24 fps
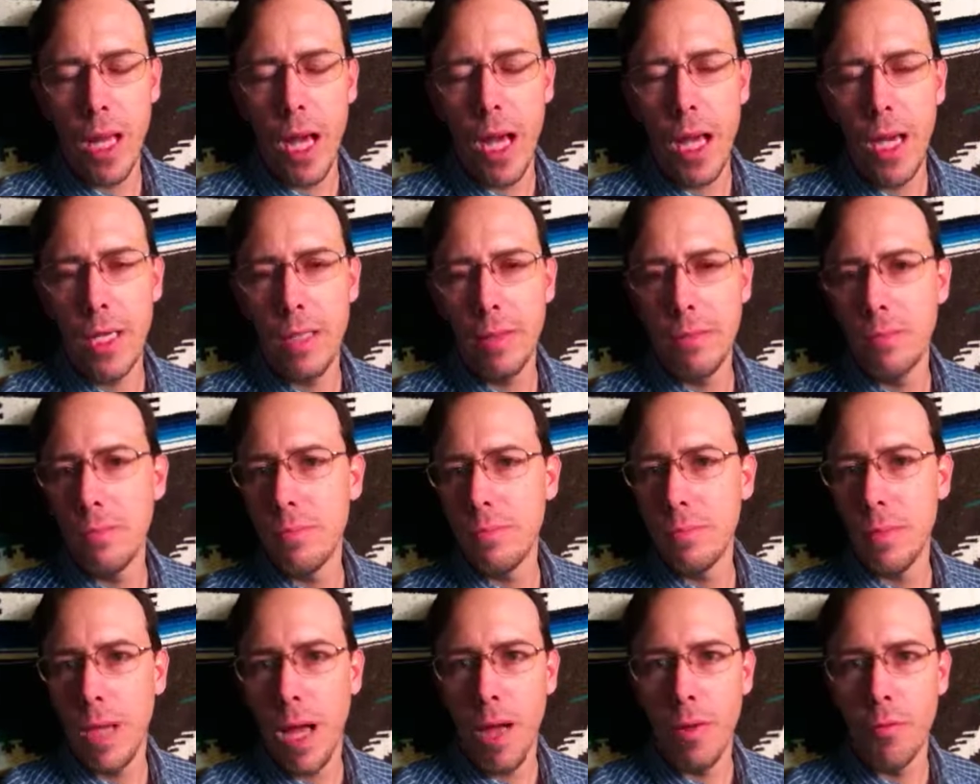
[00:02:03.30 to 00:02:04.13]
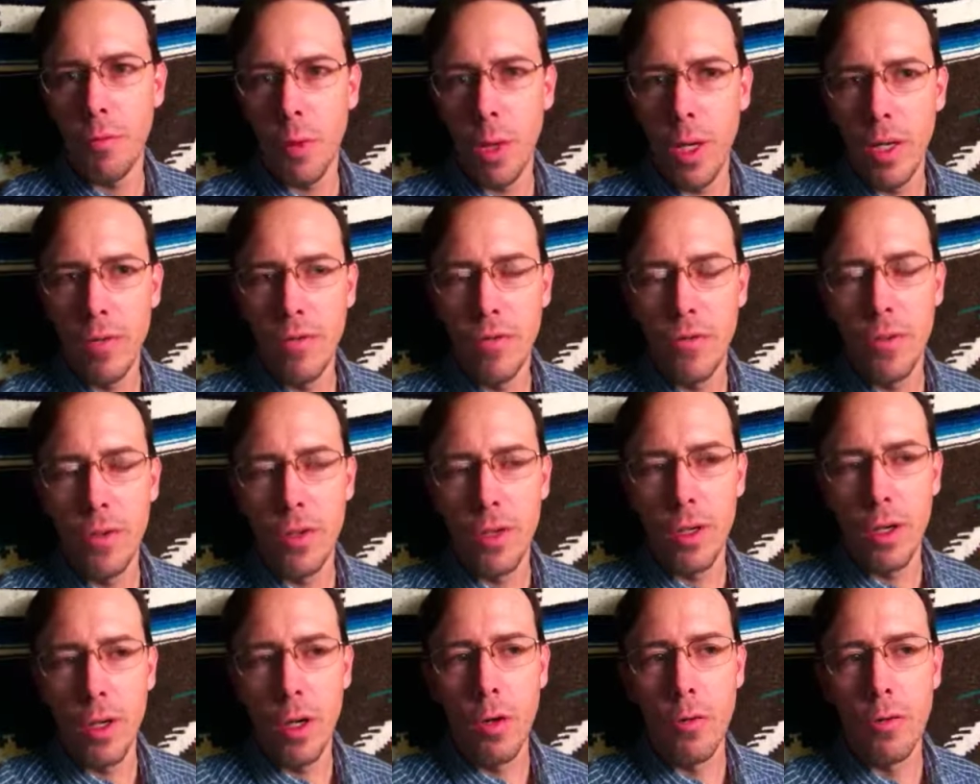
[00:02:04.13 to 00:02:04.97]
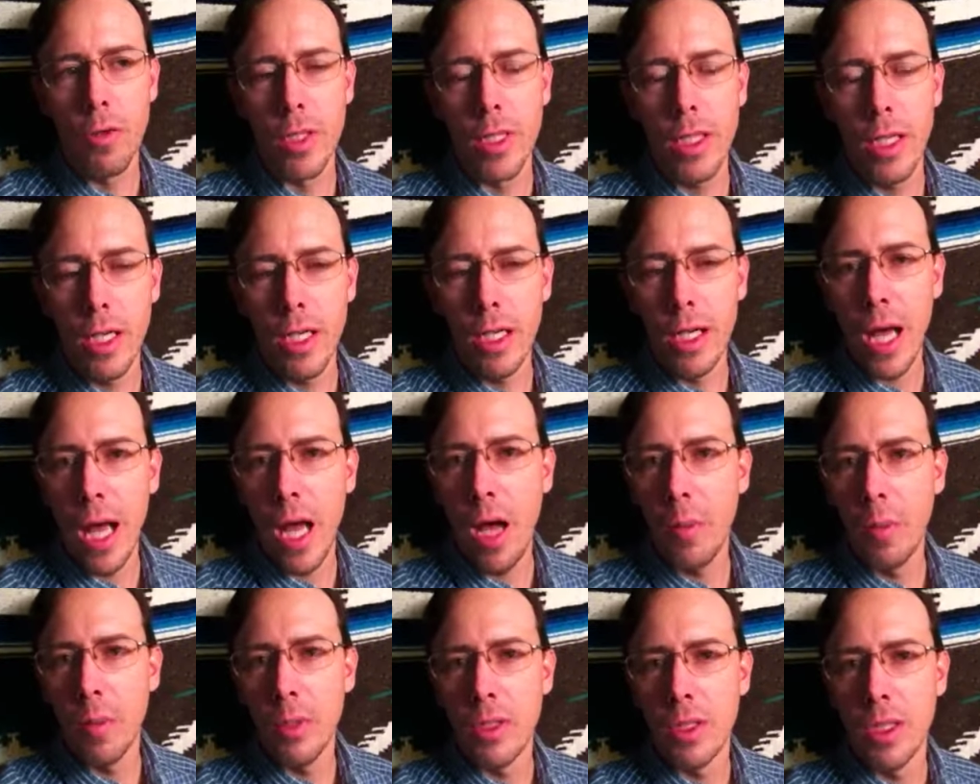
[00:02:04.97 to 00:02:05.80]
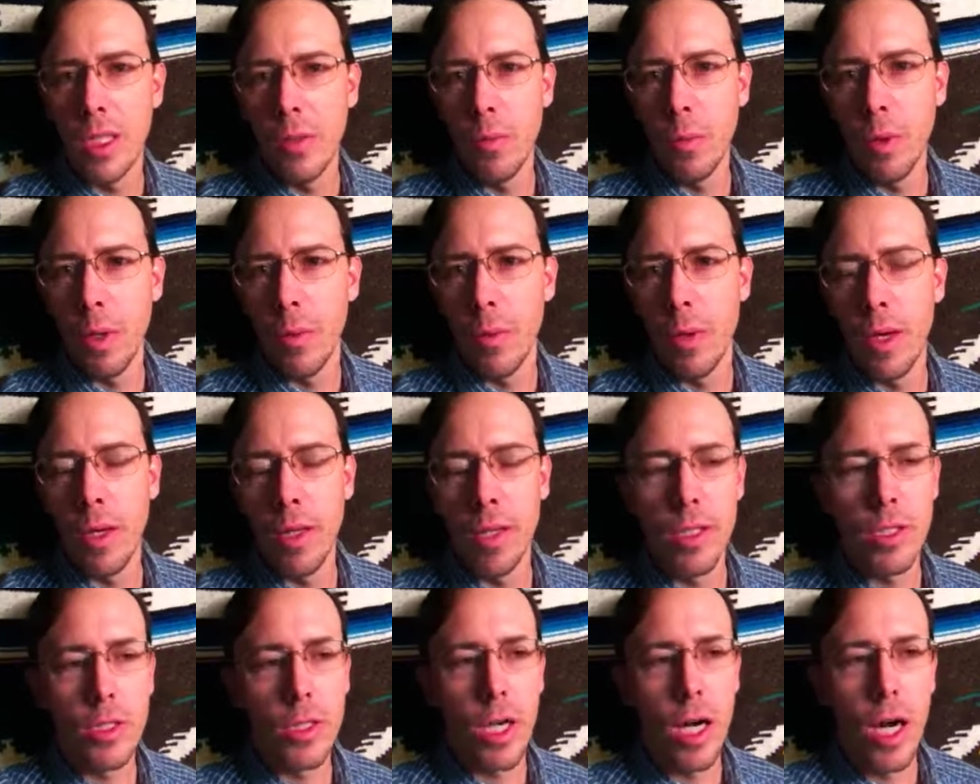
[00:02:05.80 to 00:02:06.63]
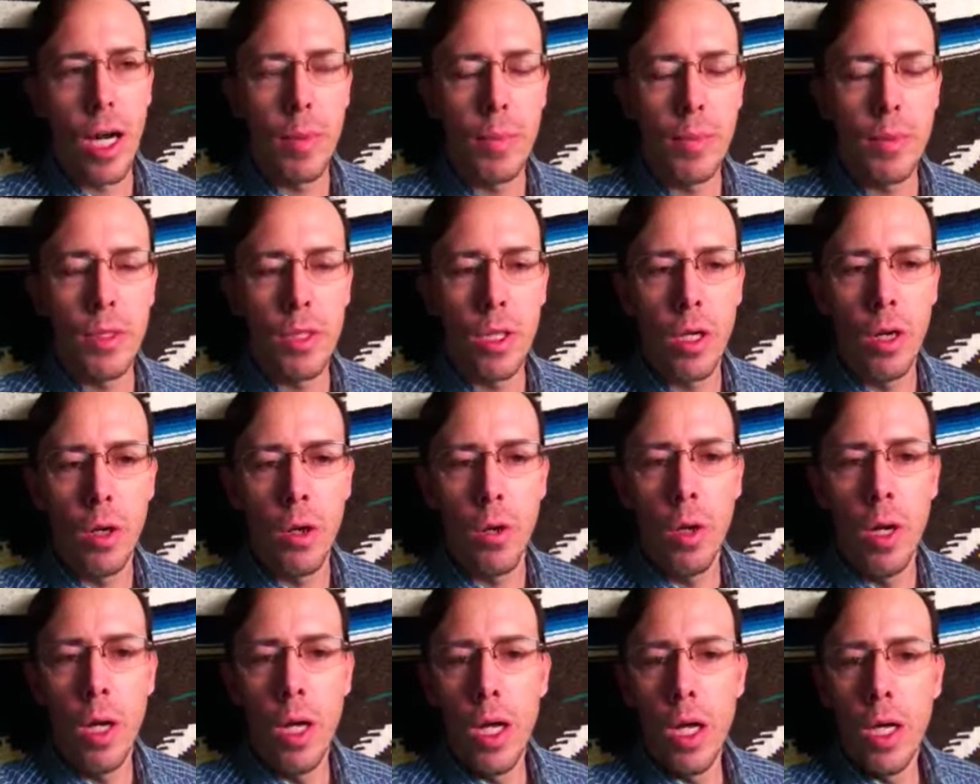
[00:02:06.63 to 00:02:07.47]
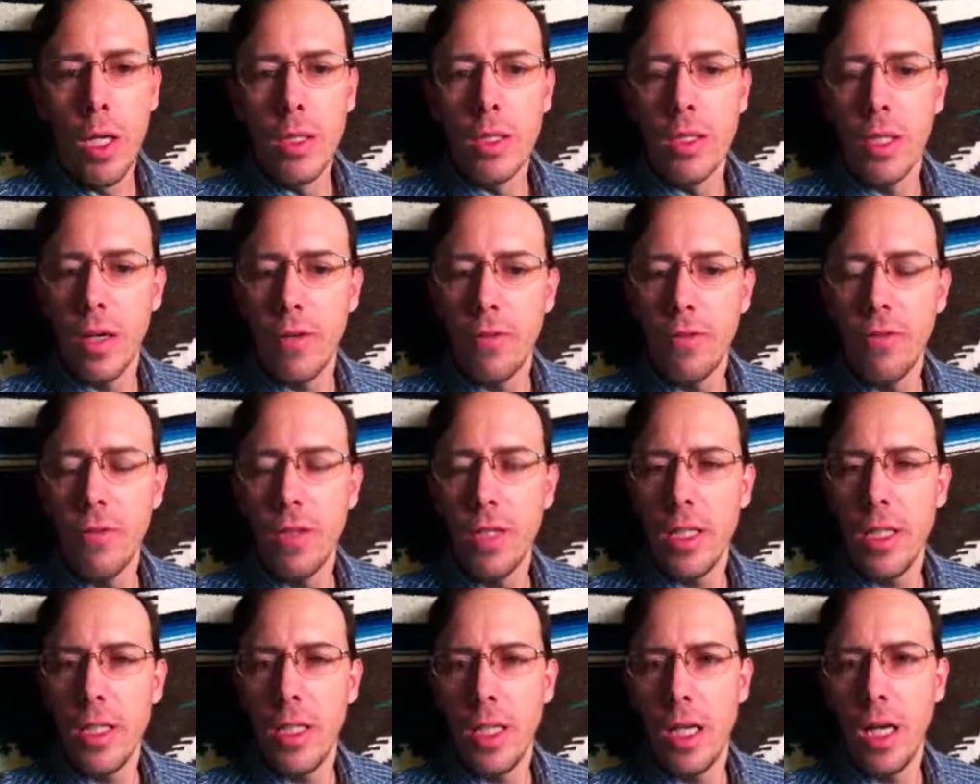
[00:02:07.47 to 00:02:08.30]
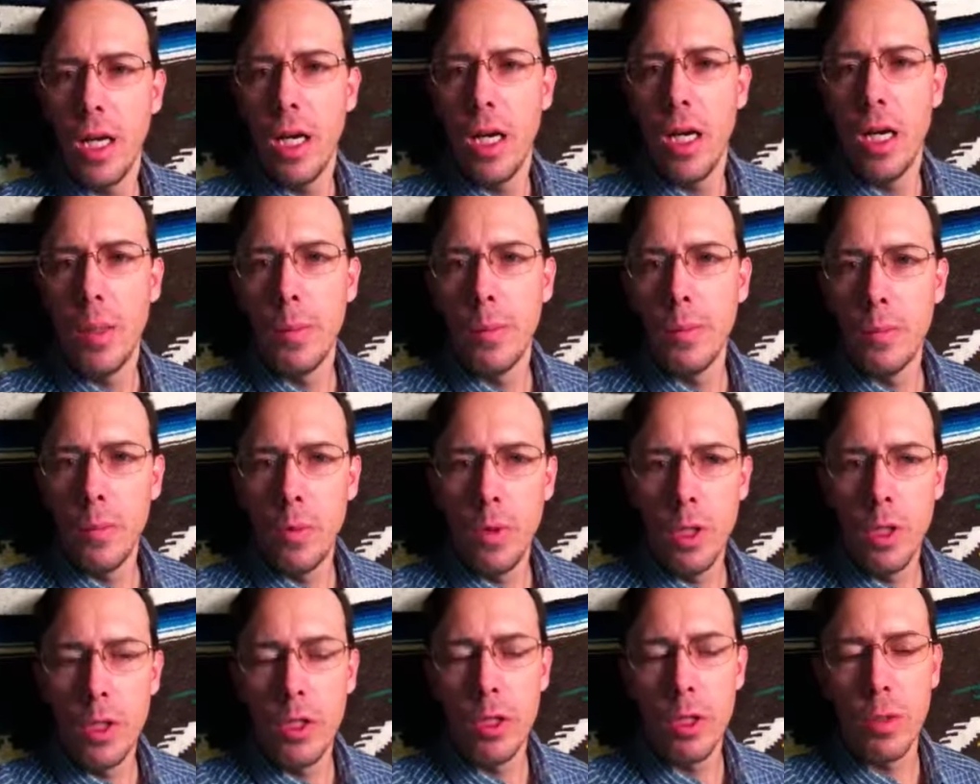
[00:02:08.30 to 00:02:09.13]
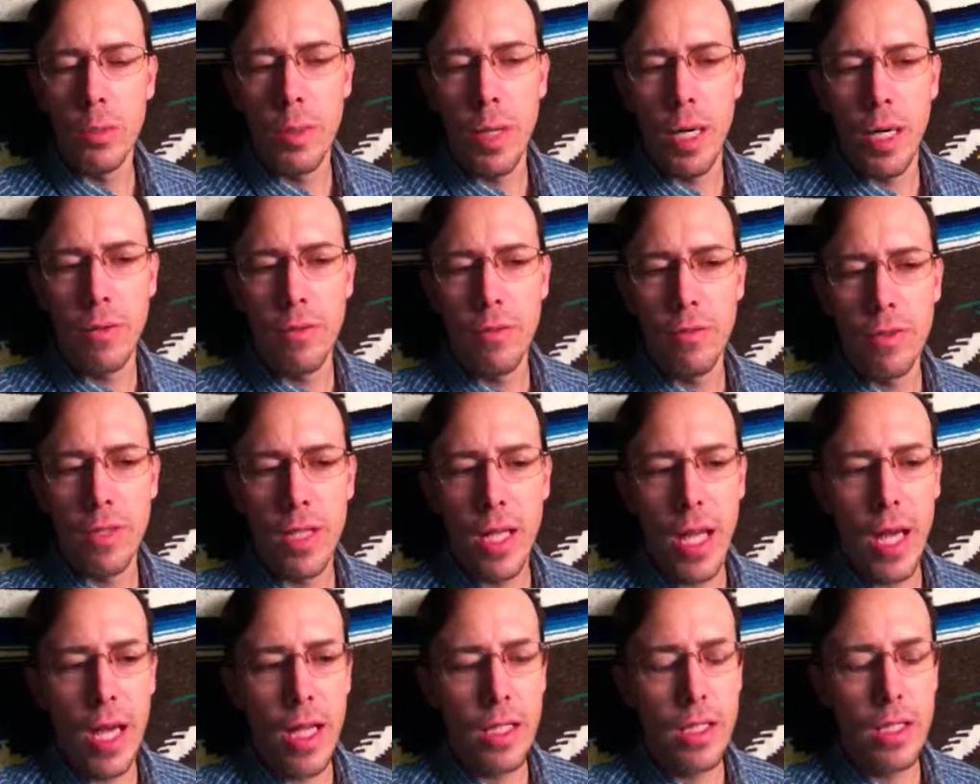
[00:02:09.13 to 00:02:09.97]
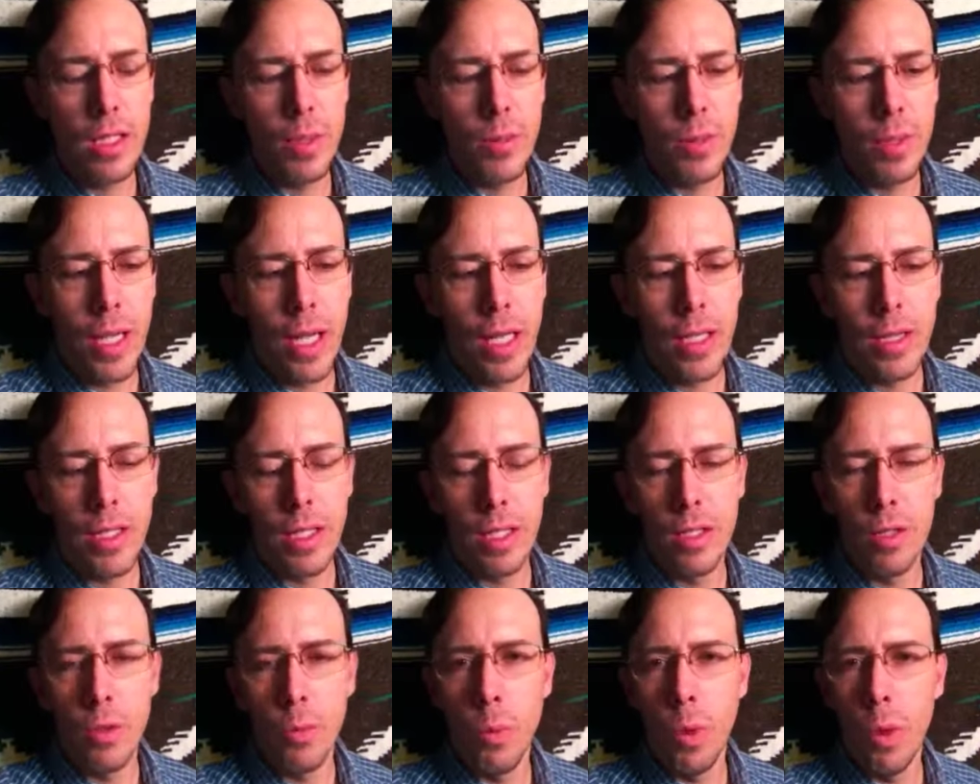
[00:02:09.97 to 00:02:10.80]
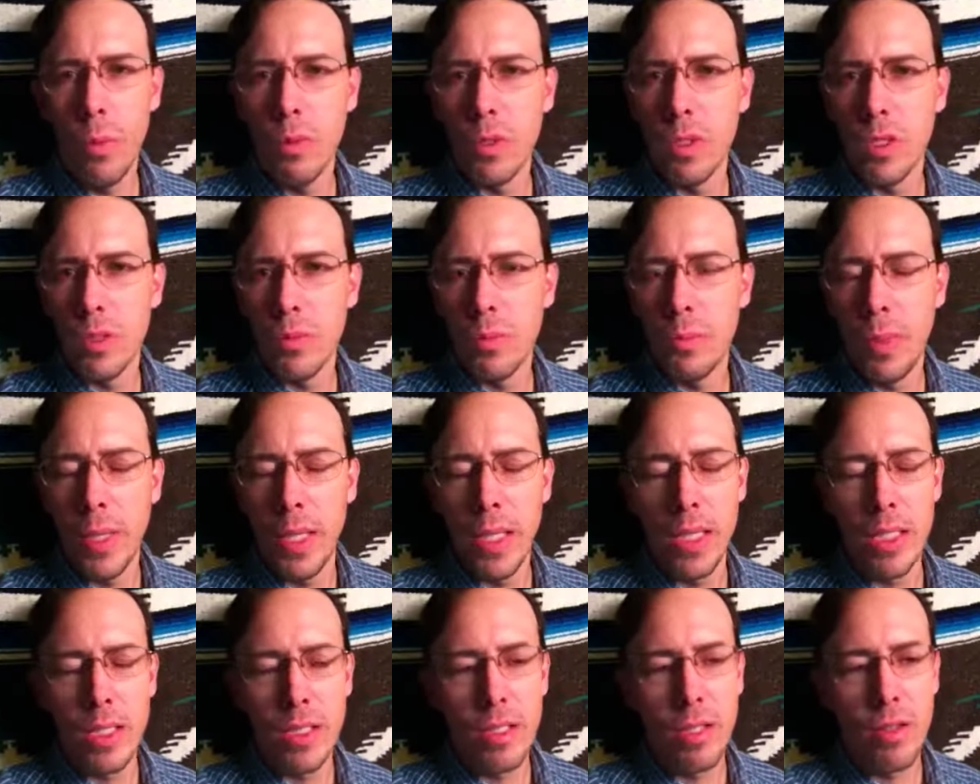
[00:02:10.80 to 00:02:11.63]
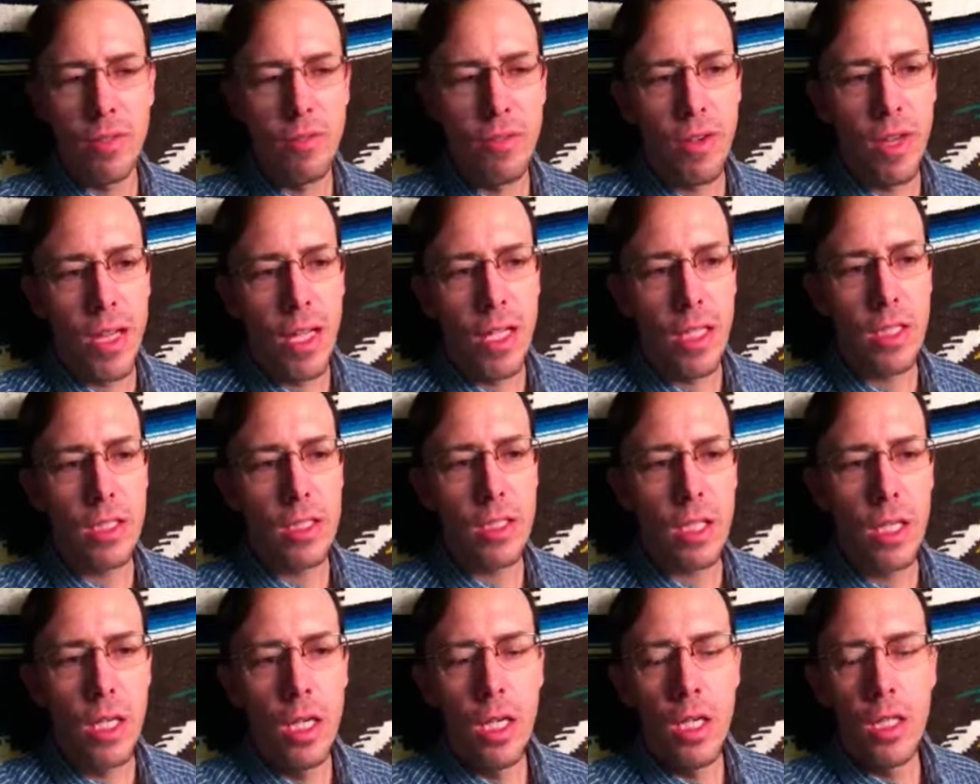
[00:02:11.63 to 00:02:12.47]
I I've run for over a year and I almost didn't want to run in this crap. So definitely um, really super proud of him for that. We got there and the wind was just beating us in the face.